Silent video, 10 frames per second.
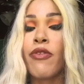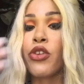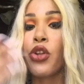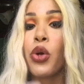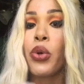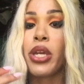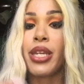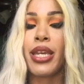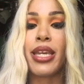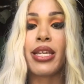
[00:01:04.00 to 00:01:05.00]
even though
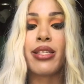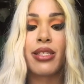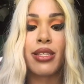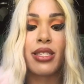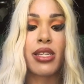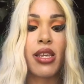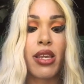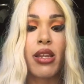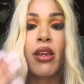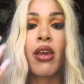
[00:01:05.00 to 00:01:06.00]
it is
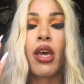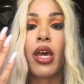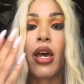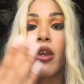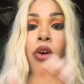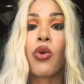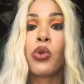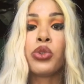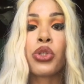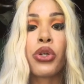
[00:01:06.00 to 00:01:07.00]
indeed an
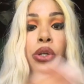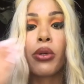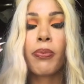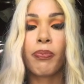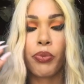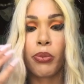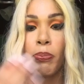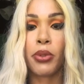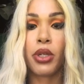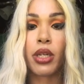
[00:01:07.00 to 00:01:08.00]
older
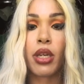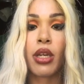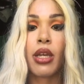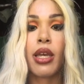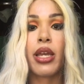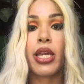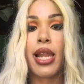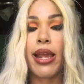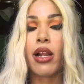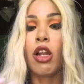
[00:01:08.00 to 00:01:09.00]
book,
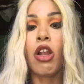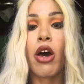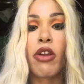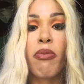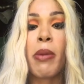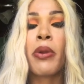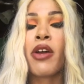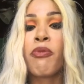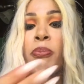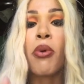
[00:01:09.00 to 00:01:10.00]
like a lot of people
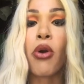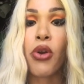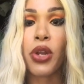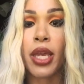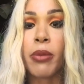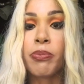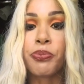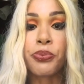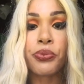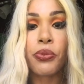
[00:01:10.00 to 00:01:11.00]
have borrowed it,
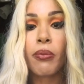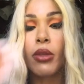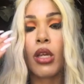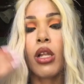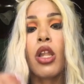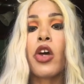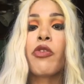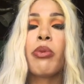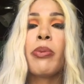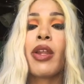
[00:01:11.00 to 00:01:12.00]
a lot
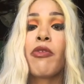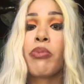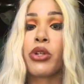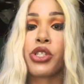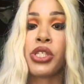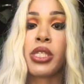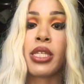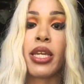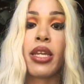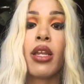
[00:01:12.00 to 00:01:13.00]
of people have
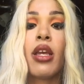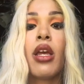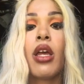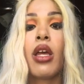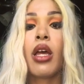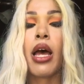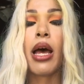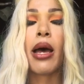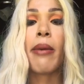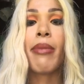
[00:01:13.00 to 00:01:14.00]
purchased it,
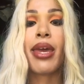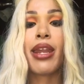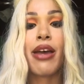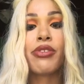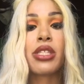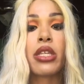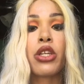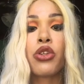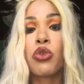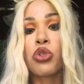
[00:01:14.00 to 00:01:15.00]
and I've
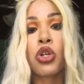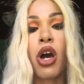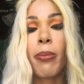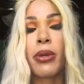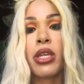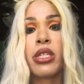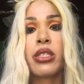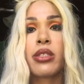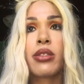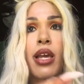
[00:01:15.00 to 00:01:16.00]
seen used
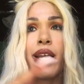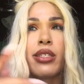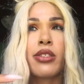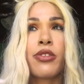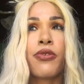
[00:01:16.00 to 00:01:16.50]
copies as